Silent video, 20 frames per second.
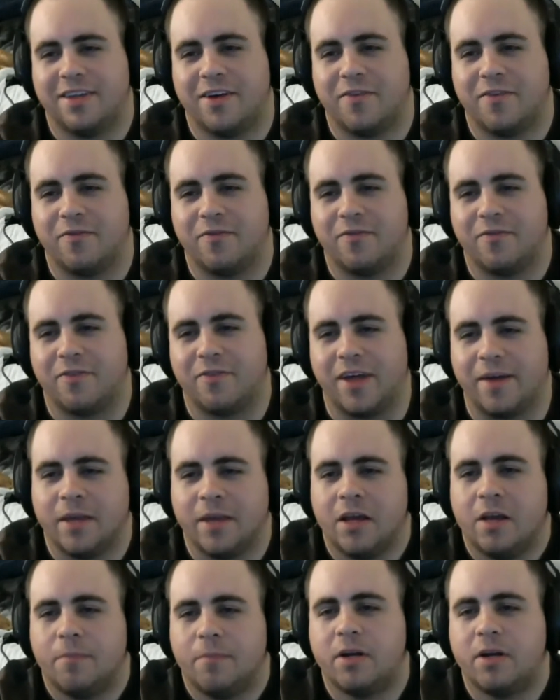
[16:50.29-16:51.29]
Love that.
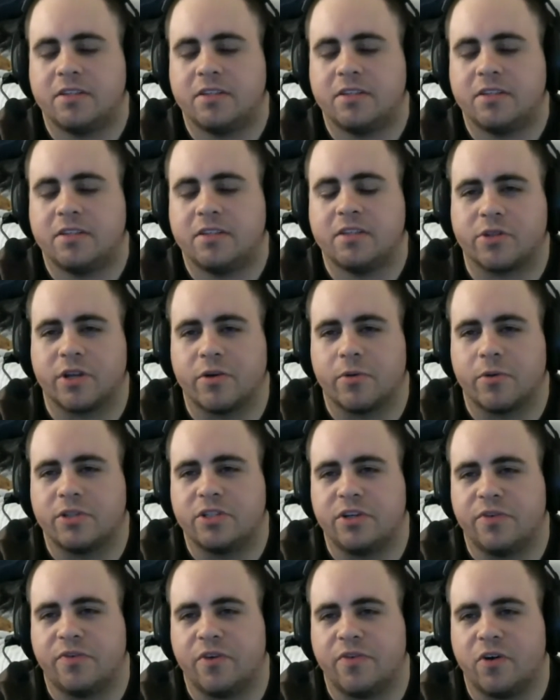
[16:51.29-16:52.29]
But it's another
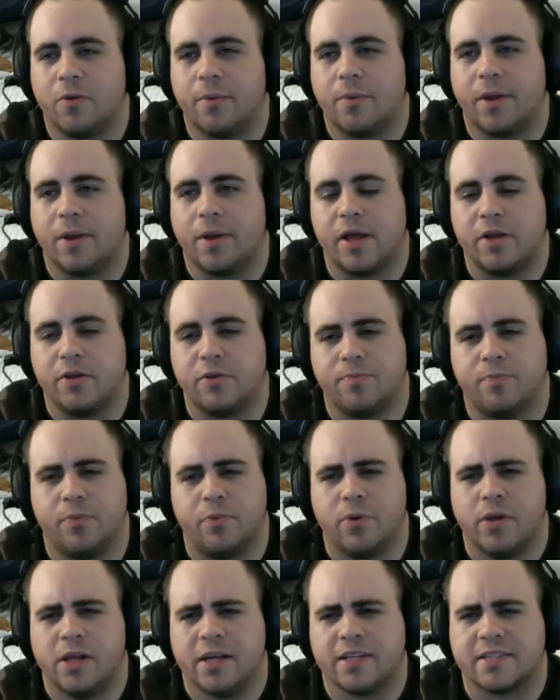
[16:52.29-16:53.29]
Christina Ricci film,
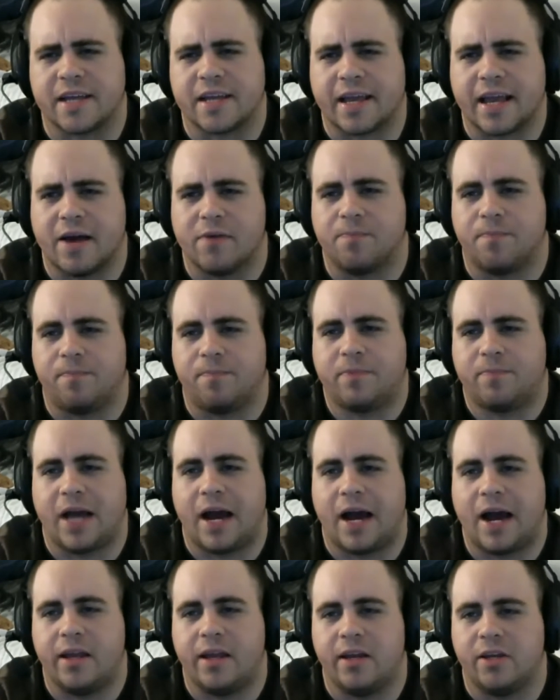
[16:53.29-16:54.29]
and you realize like how
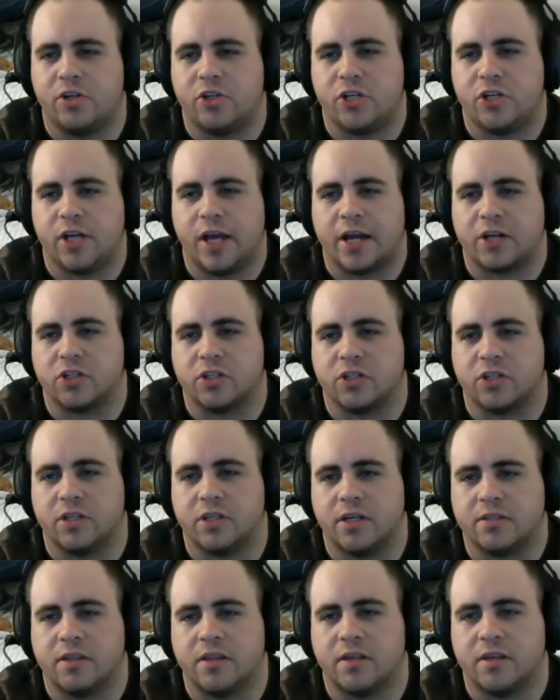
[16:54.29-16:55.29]
tiny she
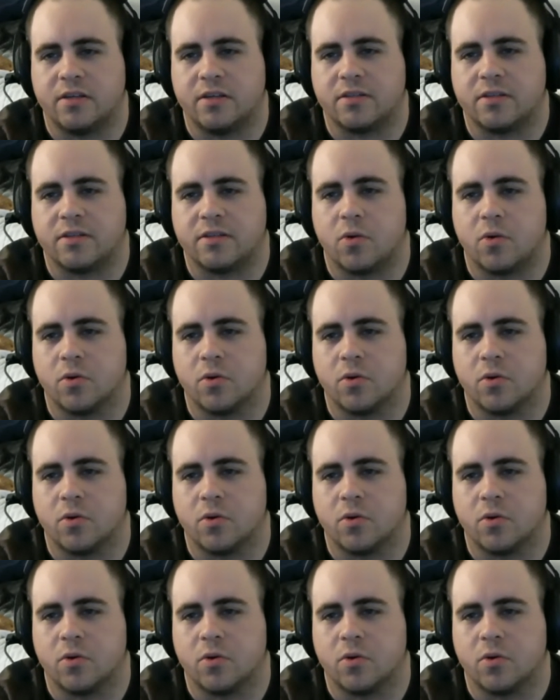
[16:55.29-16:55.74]
actually is in this.